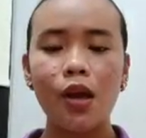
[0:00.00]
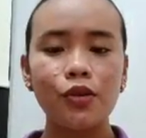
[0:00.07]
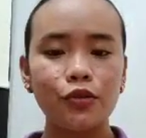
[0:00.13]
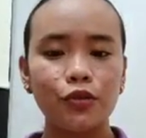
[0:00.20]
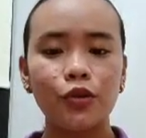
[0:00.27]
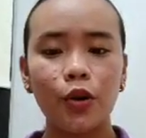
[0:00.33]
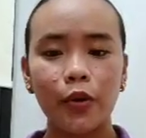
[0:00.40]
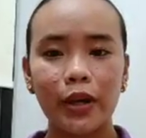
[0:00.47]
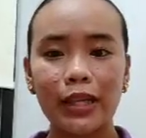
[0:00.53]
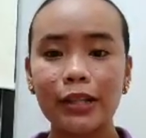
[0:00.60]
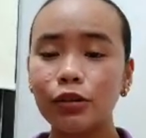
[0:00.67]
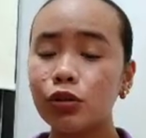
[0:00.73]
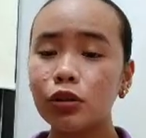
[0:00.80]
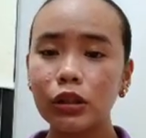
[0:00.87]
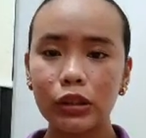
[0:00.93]
So,
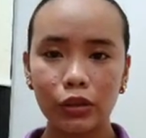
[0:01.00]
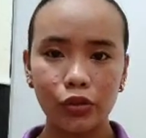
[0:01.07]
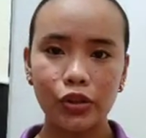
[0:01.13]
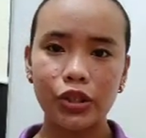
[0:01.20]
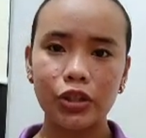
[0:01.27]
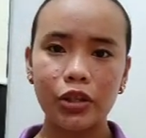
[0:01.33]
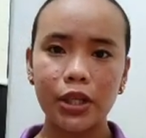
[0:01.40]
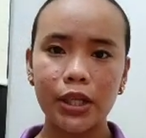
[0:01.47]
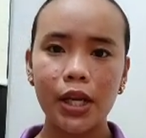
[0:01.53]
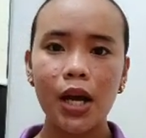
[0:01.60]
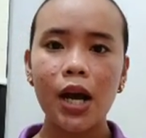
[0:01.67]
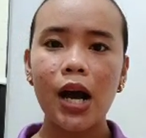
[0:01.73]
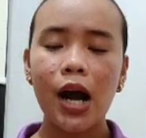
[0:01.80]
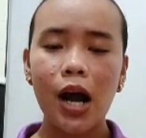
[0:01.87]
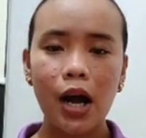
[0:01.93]
in conclusion,
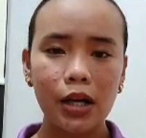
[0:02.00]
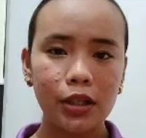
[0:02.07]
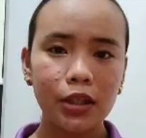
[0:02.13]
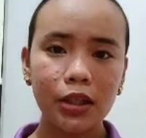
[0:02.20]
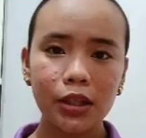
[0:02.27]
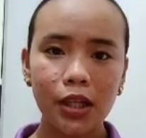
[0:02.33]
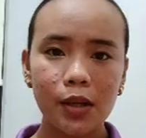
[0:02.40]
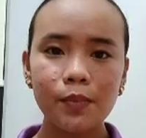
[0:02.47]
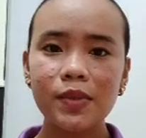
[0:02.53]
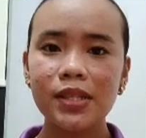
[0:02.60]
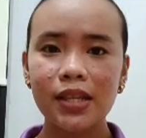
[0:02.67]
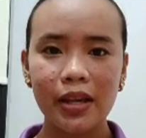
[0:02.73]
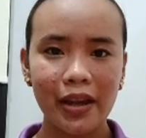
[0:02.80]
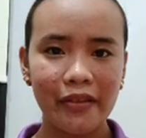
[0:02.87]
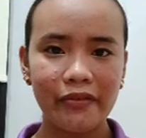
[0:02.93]
Uncle Tom's
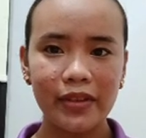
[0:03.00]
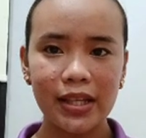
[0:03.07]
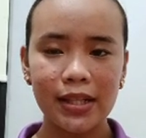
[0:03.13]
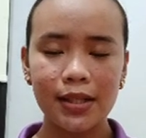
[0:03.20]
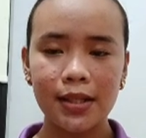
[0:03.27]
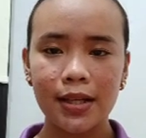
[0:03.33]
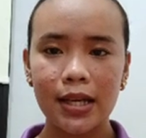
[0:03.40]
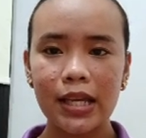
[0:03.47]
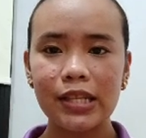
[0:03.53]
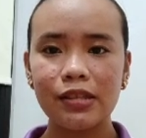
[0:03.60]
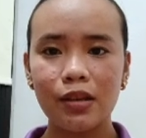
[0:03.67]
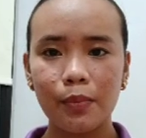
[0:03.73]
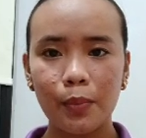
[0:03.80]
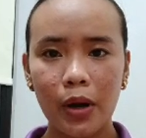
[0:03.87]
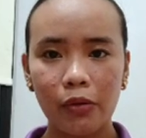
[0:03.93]
Cabin is
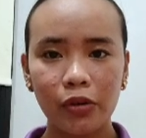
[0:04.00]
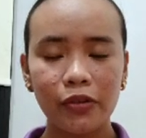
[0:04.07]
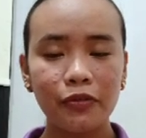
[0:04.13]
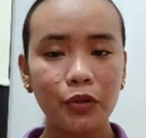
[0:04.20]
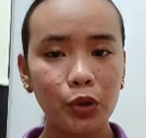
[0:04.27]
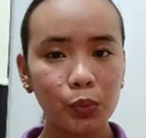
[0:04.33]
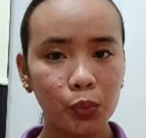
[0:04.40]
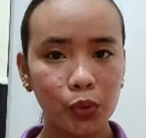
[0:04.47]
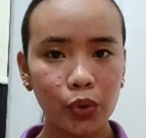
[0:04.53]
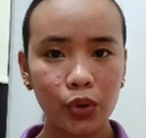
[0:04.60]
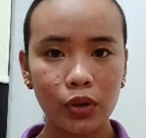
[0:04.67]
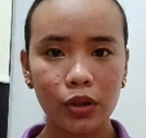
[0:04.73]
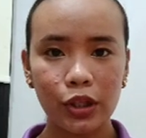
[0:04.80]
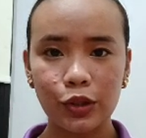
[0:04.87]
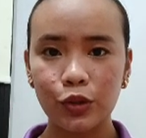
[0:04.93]
a powerful book
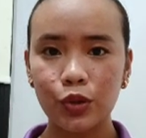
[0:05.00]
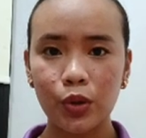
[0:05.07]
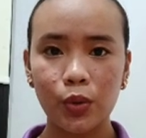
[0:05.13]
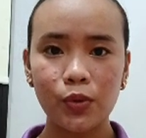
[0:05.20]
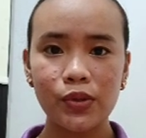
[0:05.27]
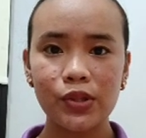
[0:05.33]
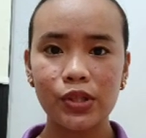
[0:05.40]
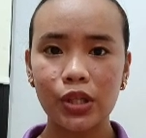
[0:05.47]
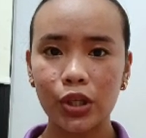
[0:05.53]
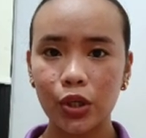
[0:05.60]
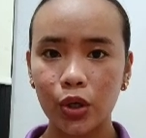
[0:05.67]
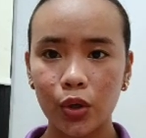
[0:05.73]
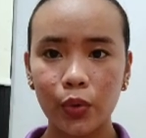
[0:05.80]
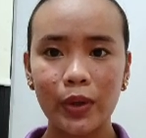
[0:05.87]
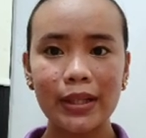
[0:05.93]
that shows the
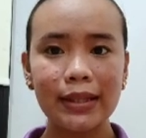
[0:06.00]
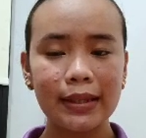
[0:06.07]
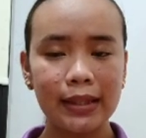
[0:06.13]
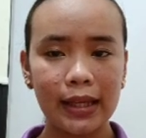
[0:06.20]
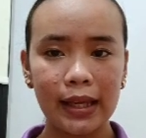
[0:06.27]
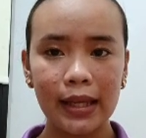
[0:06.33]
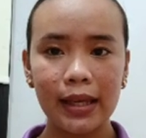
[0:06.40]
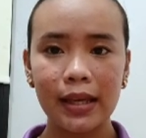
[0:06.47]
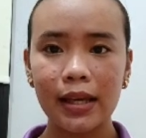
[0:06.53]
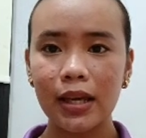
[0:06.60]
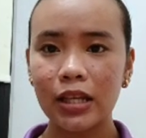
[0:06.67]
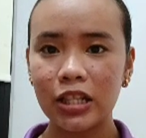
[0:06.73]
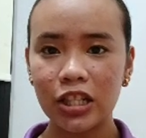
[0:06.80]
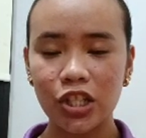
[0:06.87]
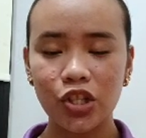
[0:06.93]
cruelty
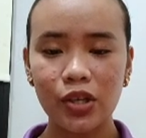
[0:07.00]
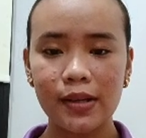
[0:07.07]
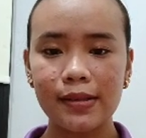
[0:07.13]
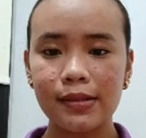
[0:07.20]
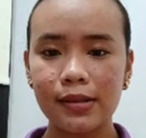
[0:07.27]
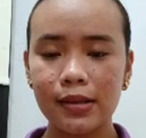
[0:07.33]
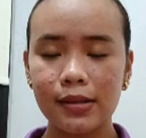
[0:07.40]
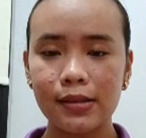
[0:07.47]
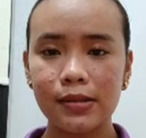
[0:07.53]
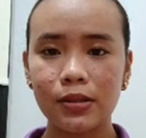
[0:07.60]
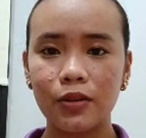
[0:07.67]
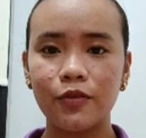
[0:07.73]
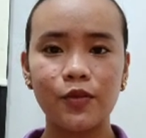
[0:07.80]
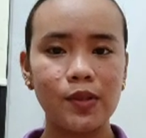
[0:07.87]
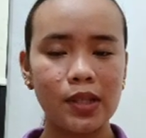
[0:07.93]
and injustice
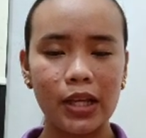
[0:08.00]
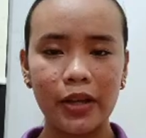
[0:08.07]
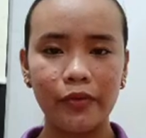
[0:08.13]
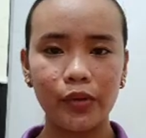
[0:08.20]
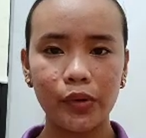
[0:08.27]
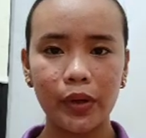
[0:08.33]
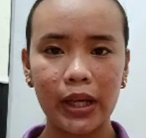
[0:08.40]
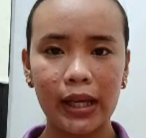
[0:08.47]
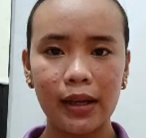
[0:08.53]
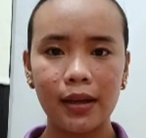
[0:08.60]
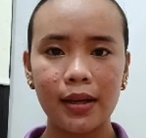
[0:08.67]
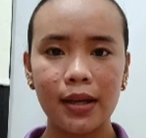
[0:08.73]
of slavery.